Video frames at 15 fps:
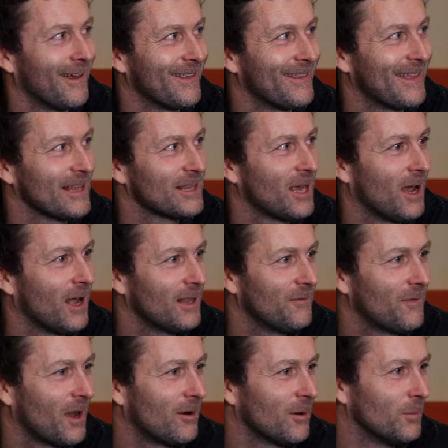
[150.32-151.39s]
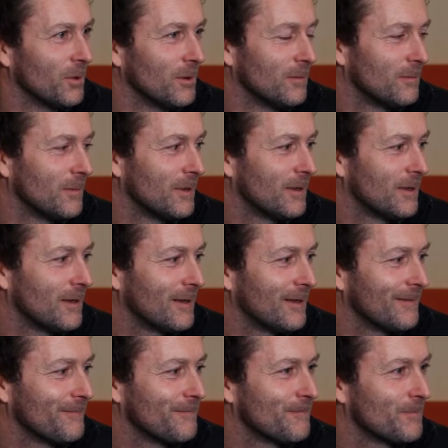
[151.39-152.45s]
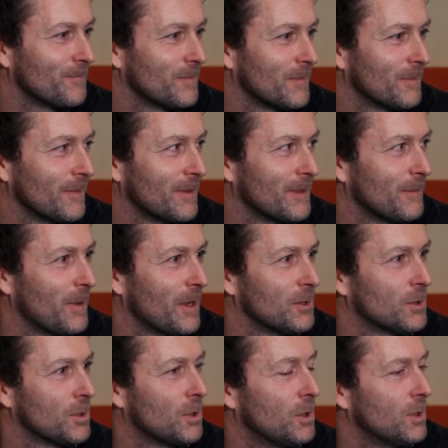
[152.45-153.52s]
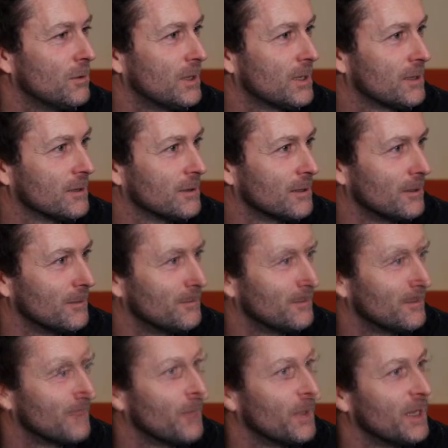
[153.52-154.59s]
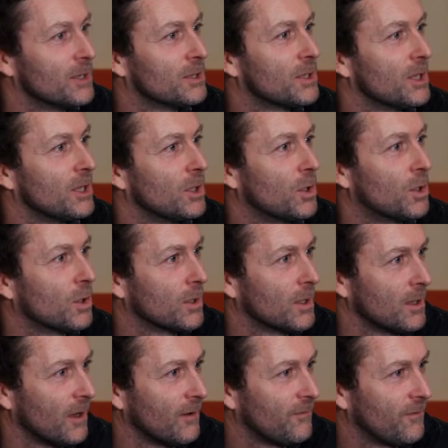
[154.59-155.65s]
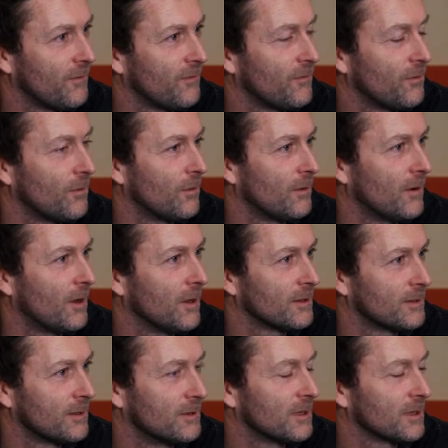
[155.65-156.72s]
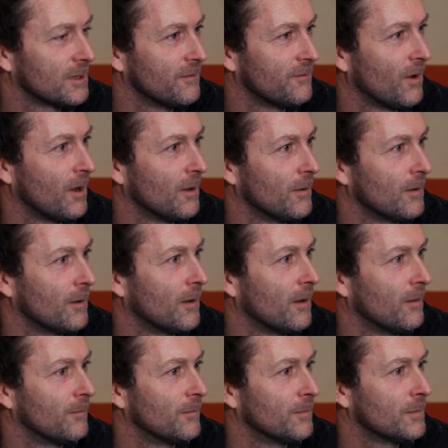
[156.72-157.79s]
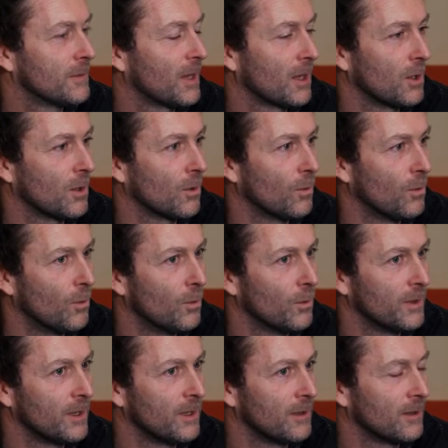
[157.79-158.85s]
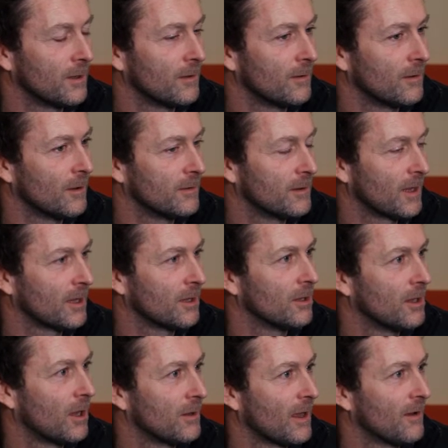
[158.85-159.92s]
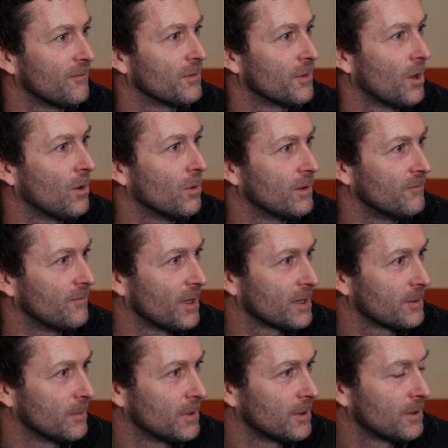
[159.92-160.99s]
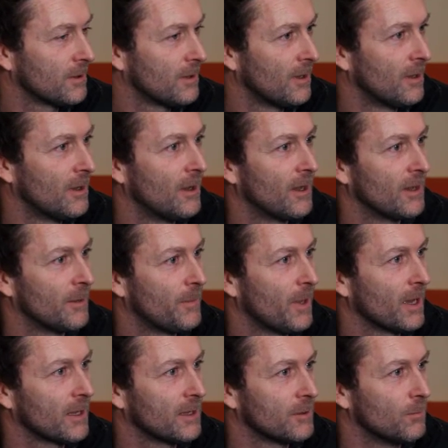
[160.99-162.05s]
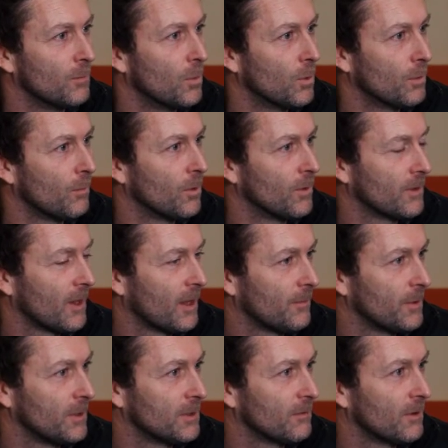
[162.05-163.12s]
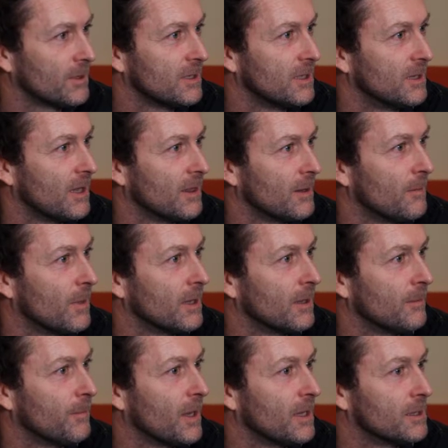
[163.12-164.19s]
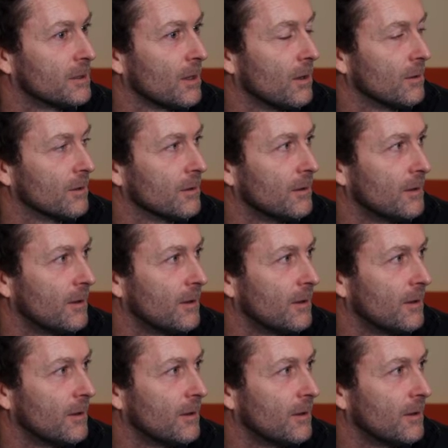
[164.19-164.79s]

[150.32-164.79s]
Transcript: That's highly variable. Depends who you listen to, but it's certainly good enough for us to justify taking a loan out for the whole investment, and the bank is more than happy to actually lend the money based on